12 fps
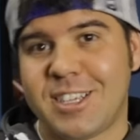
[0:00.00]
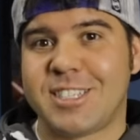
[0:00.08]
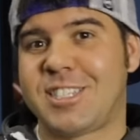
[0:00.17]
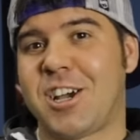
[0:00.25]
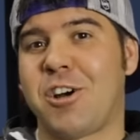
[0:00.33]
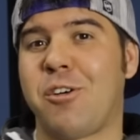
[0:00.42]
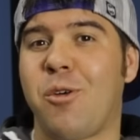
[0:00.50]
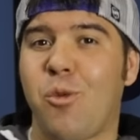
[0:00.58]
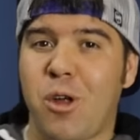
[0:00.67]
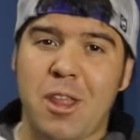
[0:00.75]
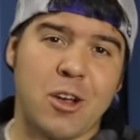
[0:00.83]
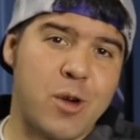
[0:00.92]
So
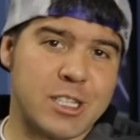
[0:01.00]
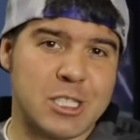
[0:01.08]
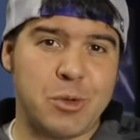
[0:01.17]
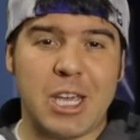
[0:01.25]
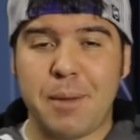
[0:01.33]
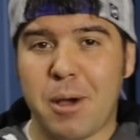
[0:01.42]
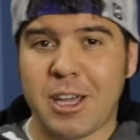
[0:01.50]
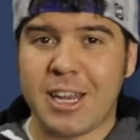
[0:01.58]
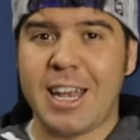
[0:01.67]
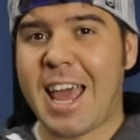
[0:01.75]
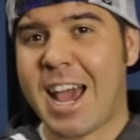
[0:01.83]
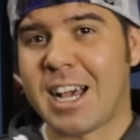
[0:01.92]
one of the questions we keep on
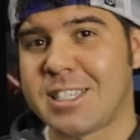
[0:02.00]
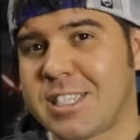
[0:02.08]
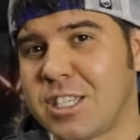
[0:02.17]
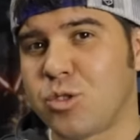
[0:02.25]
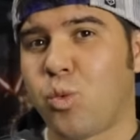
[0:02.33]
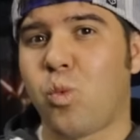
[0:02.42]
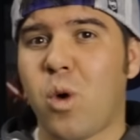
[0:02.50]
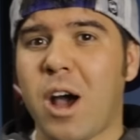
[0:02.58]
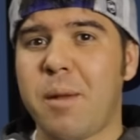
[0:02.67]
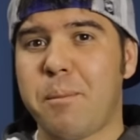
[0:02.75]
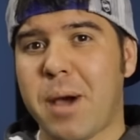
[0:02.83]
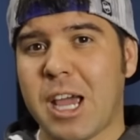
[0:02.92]
getting asked is
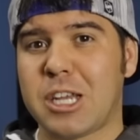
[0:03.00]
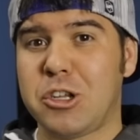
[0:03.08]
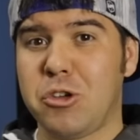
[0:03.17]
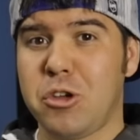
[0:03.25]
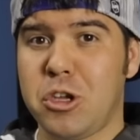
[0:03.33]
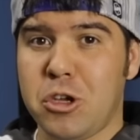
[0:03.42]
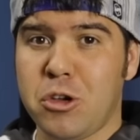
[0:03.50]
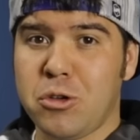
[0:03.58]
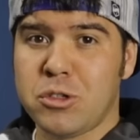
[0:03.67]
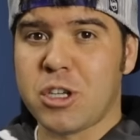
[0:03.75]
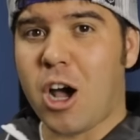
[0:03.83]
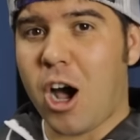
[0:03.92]
what mic do you
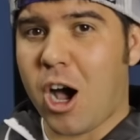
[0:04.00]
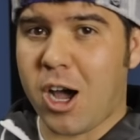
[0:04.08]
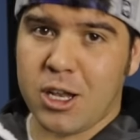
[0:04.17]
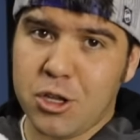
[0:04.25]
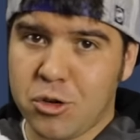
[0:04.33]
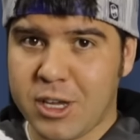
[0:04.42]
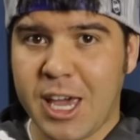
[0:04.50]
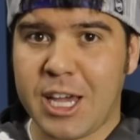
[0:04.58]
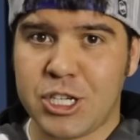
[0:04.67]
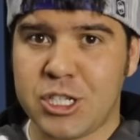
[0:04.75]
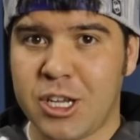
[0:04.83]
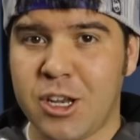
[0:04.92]
use on
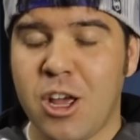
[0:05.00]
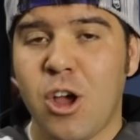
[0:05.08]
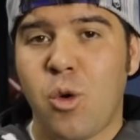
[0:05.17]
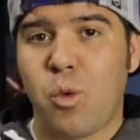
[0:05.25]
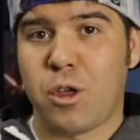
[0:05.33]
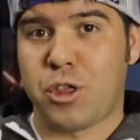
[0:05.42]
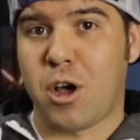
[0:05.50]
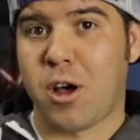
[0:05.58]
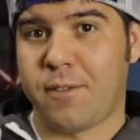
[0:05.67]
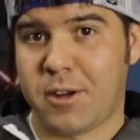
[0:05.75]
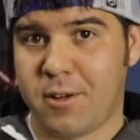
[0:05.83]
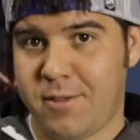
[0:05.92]
location with
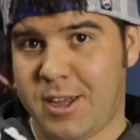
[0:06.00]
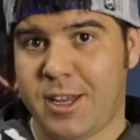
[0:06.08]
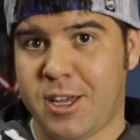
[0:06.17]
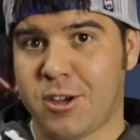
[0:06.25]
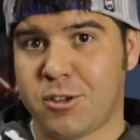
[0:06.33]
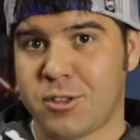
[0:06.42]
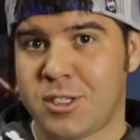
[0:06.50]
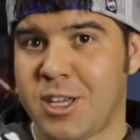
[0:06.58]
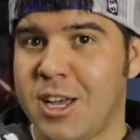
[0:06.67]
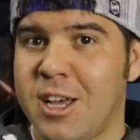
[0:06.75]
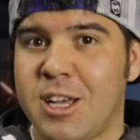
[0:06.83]
all of your videos?